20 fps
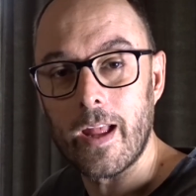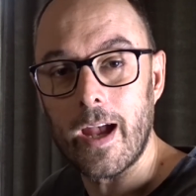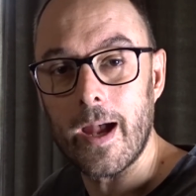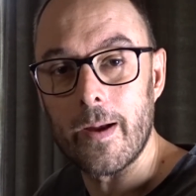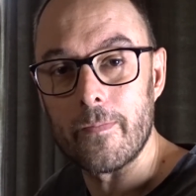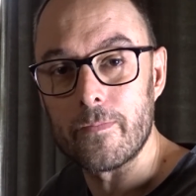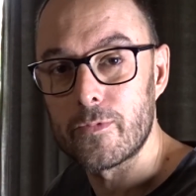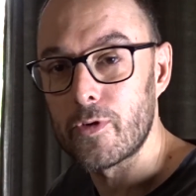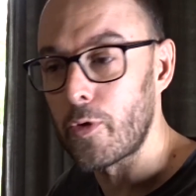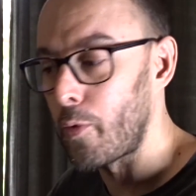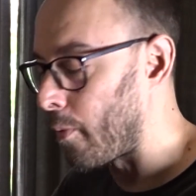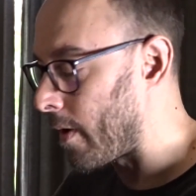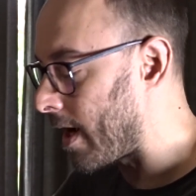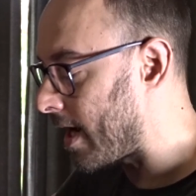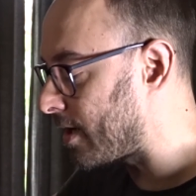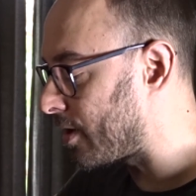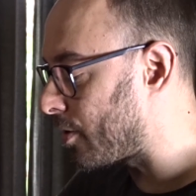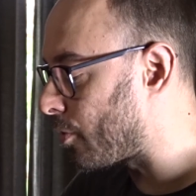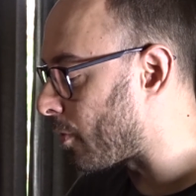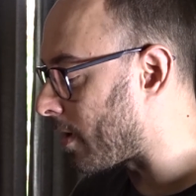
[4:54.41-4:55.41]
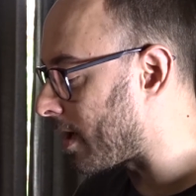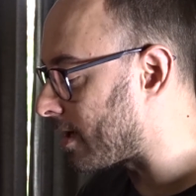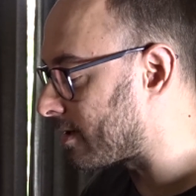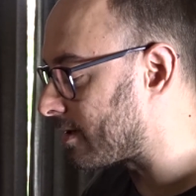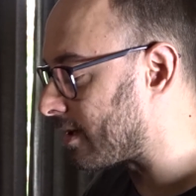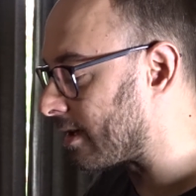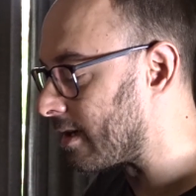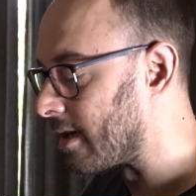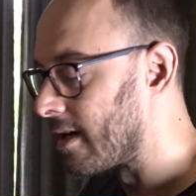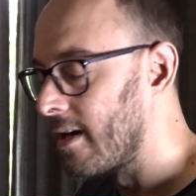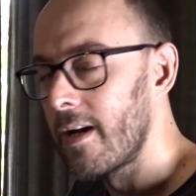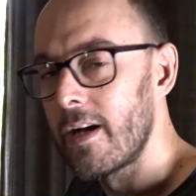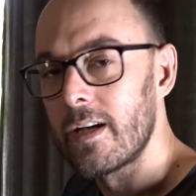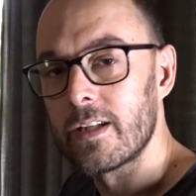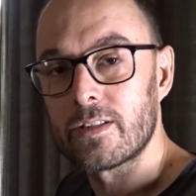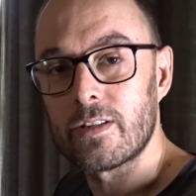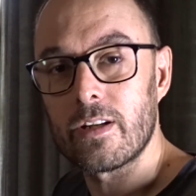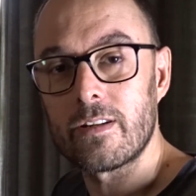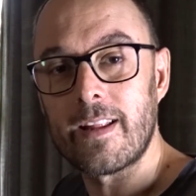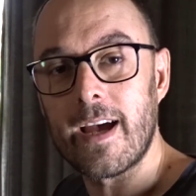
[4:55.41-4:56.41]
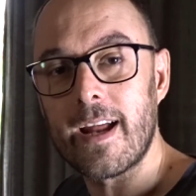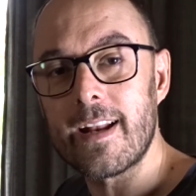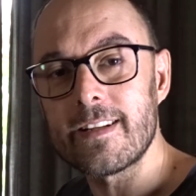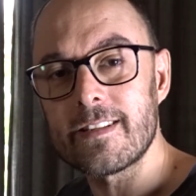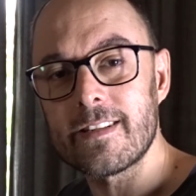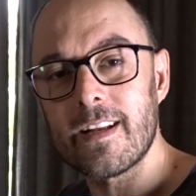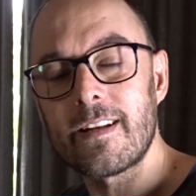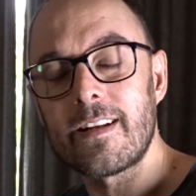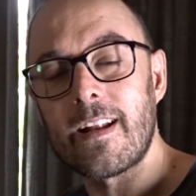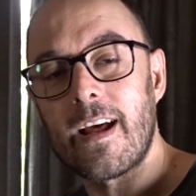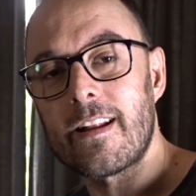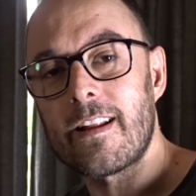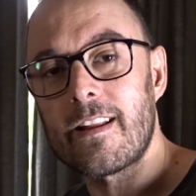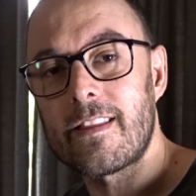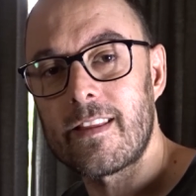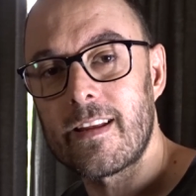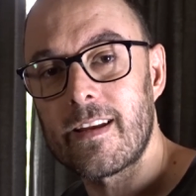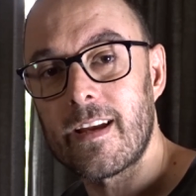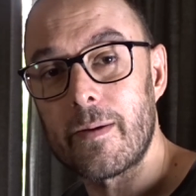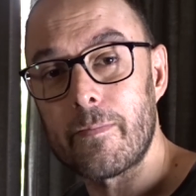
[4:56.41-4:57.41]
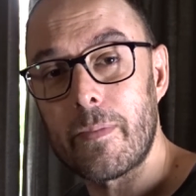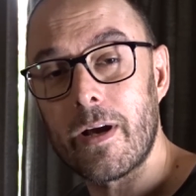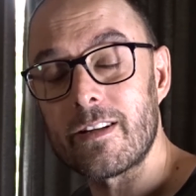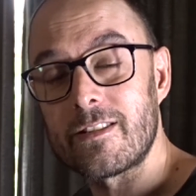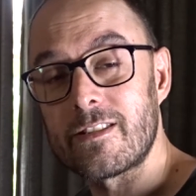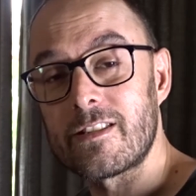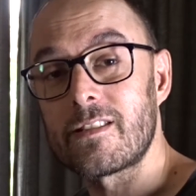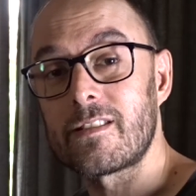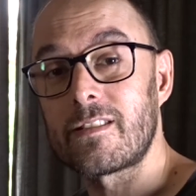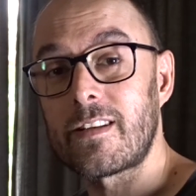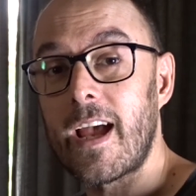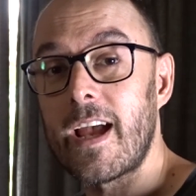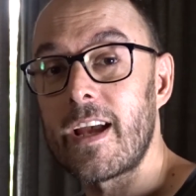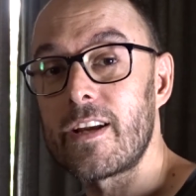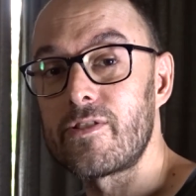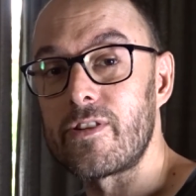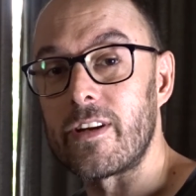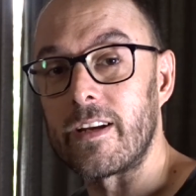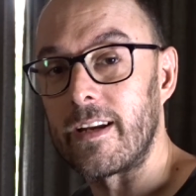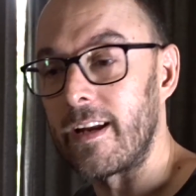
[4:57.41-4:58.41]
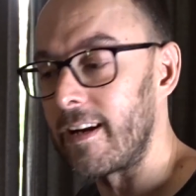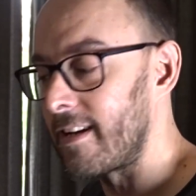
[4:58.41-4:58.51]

um, to where you want it. So that is another thing about staging.